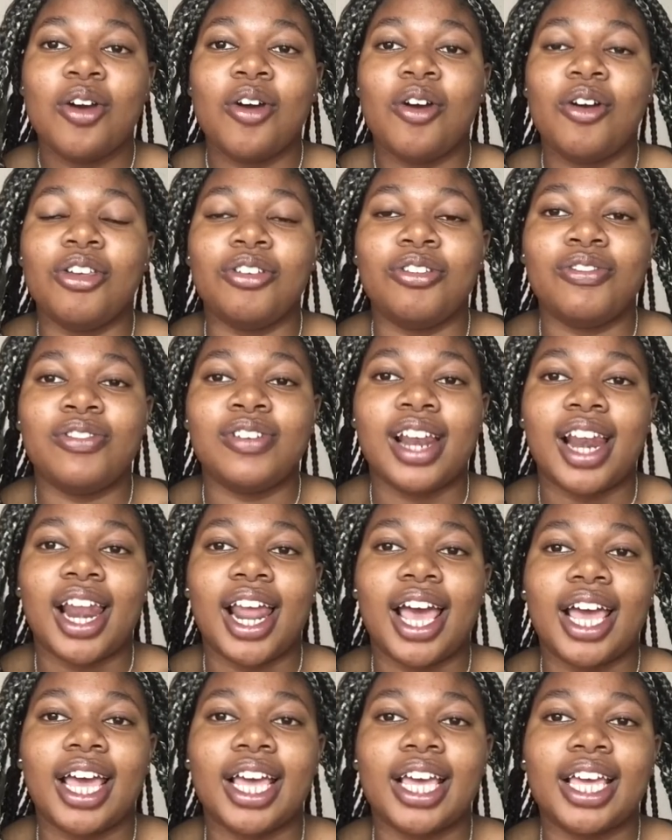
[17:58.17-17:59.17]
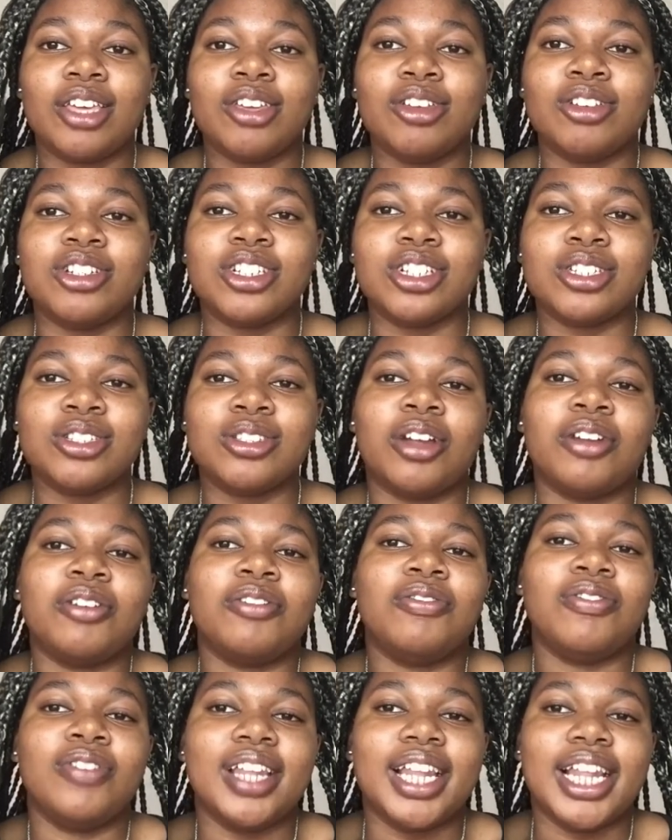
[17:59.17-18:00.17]
or you feel like you're just not
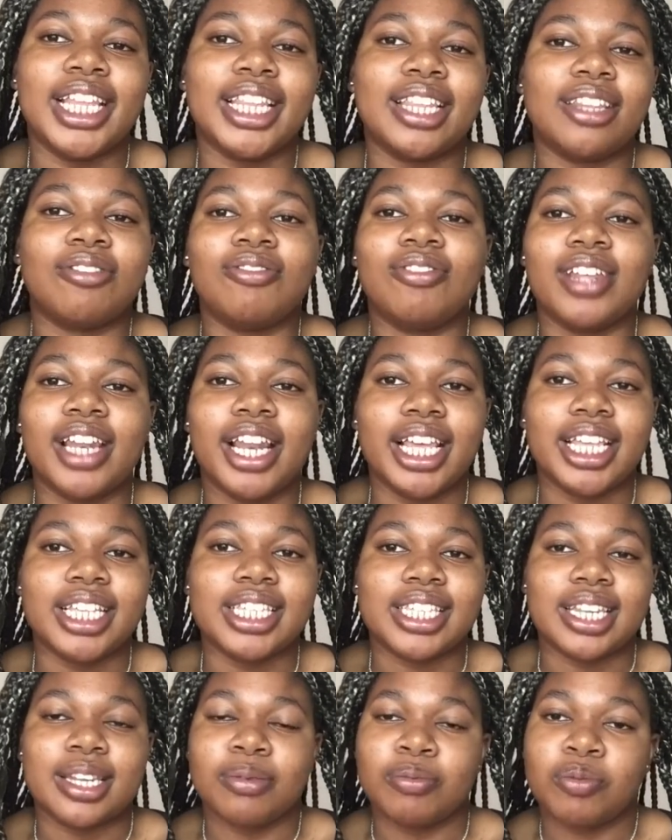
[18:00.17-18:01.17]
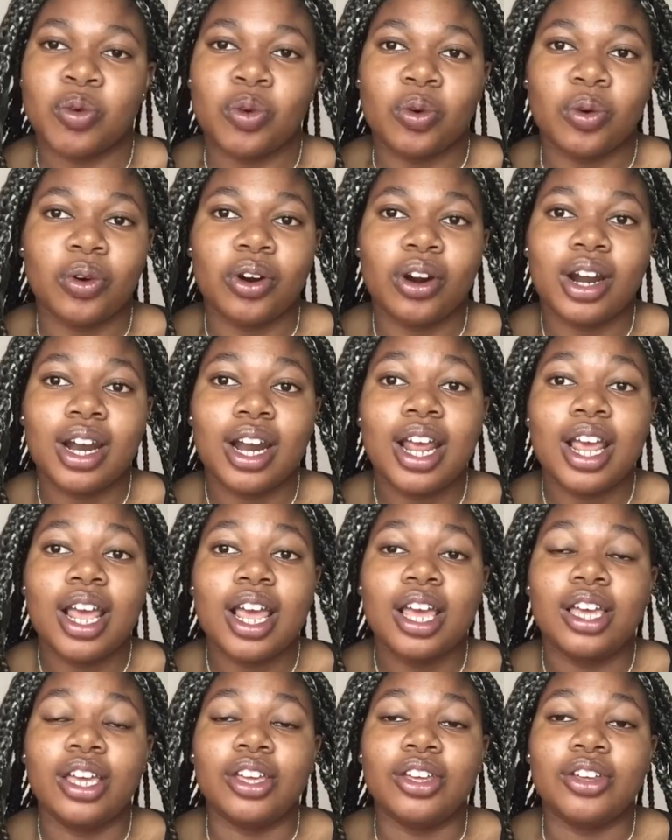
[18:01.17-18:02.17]
feeling the feelings anymore.
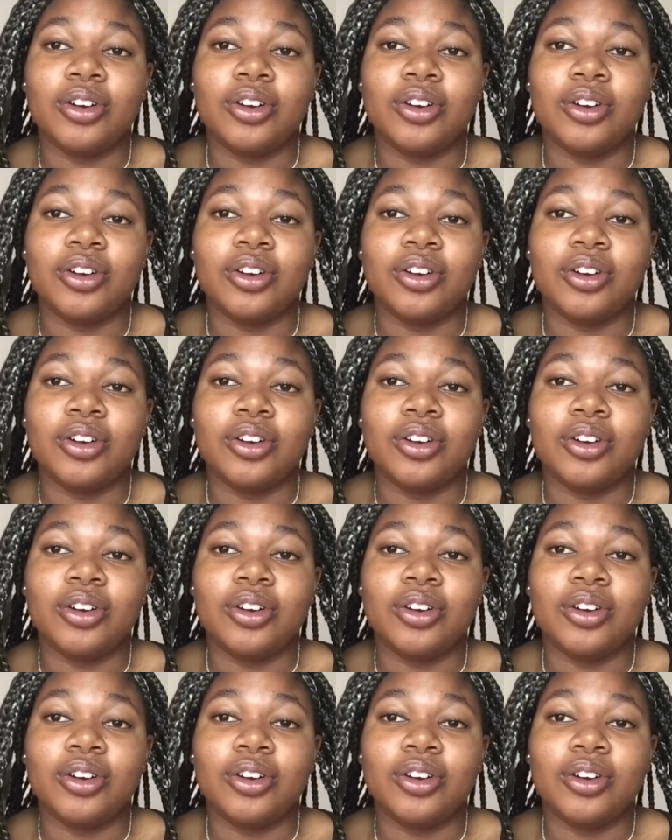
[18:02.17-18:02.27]
You